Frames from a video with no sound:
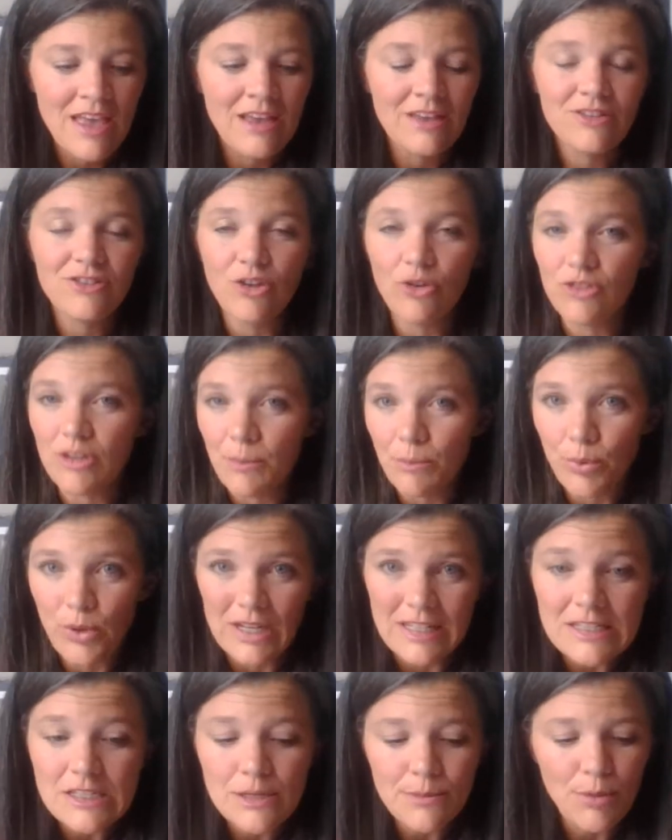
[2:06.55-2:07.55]
So, some
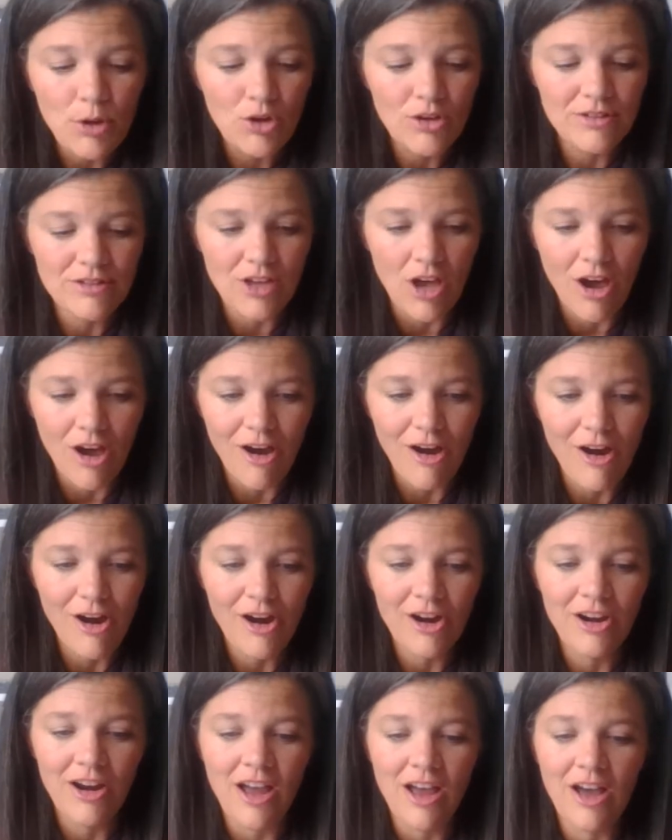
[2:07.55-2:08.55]
principles
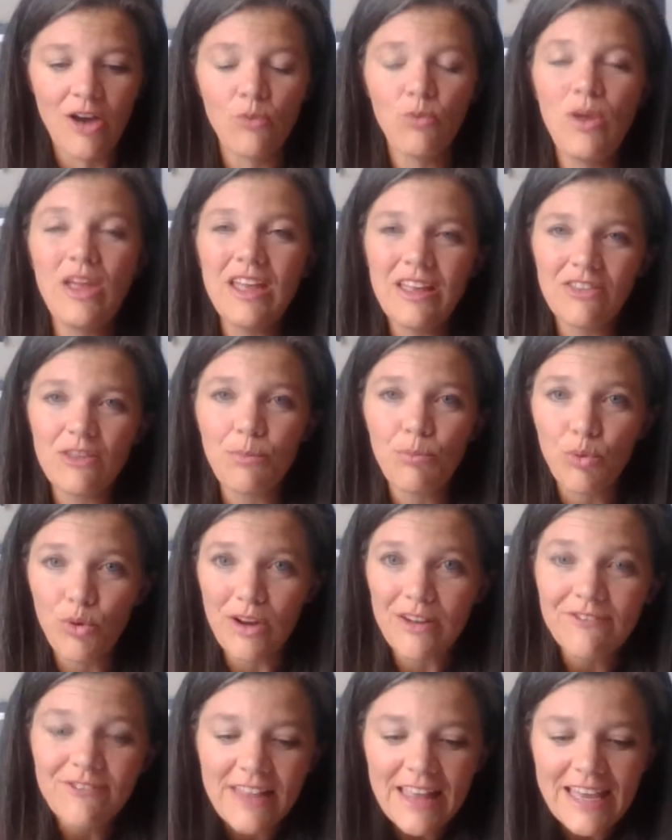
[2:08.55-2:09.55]
are uh, we get the
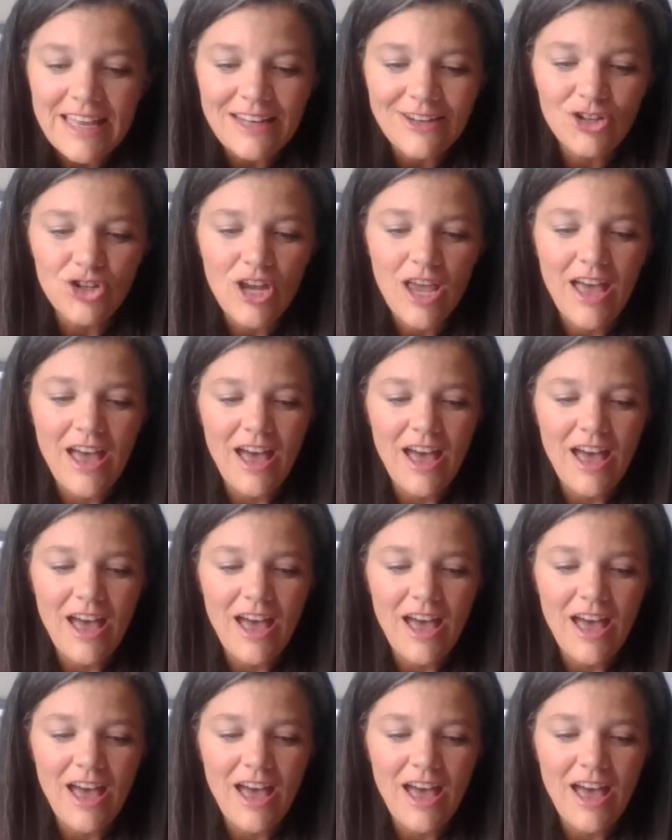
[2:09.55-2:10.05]
privilege